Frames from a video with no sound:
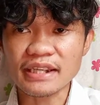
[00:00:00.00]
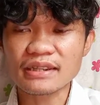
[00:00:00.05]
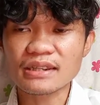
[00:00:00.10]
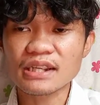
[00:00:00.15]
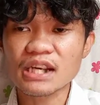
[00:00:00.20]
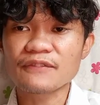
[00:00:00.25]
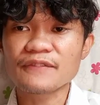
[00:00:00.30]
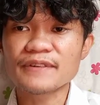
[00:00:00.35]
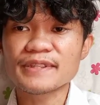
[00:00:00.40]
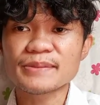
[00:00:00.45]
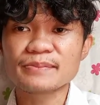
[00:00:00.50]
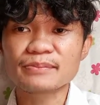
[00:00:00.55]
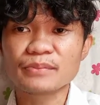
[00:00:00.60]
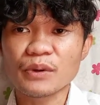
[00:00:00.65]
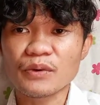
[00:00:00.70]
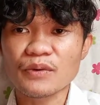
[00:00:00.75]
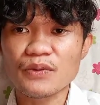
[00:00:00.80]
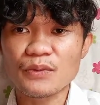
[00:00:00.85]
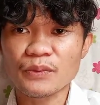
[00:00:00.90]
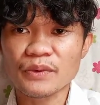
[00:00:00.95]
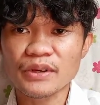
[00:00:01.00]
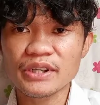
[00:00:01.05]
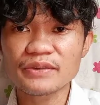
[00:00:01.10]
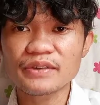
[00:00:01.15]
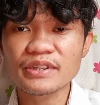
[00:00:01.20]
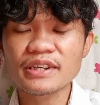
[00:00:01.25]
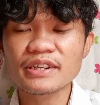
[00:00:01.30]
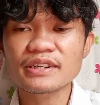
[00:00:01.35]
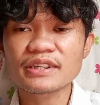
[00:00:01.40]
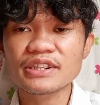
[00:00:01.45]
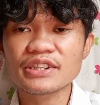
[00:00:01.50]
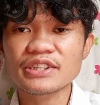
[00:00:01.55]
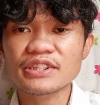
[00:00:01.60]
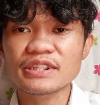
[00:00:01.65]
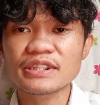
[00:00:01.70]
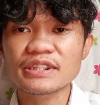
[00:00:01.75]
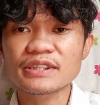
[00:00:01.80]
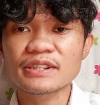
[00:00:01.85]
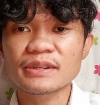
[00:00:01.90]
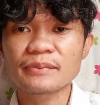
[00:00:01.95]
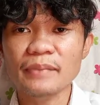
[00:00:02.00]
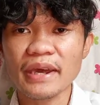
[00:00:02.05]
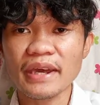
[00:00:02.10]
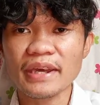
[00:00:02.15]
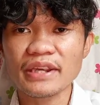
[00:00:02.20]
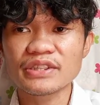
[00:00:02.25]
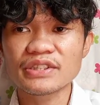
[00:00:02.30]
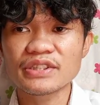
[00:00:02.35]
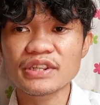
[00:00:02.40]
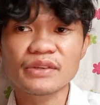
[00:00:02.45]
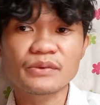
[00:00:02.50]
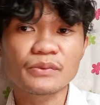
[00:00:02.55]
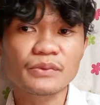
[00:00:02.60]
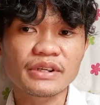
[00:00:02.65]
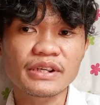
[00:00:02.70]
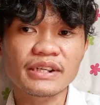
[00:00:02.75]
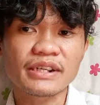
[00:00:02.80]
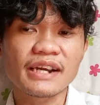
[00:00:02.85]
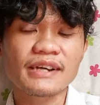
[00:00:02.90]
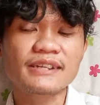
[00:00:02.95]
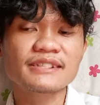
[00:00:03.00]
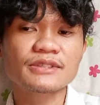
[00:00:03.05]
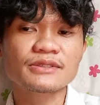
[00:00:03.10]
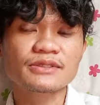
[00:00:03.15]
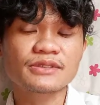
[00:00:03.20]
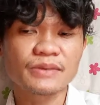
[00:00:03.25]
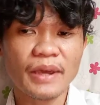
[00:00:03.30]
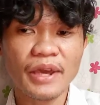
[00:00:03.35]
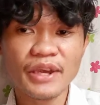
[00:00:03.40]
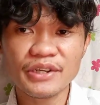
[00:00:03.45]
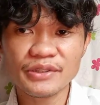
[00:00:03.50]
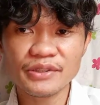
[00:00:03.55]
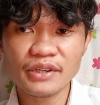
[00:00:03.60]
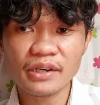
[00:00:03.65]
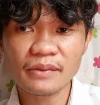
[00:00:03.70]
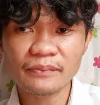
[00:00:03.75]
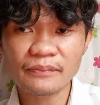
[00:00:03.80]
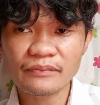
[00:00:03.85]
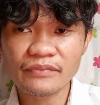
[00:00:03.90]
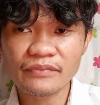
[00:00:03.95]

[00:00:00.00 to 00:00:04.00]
It covers both word recognition in a page and word association.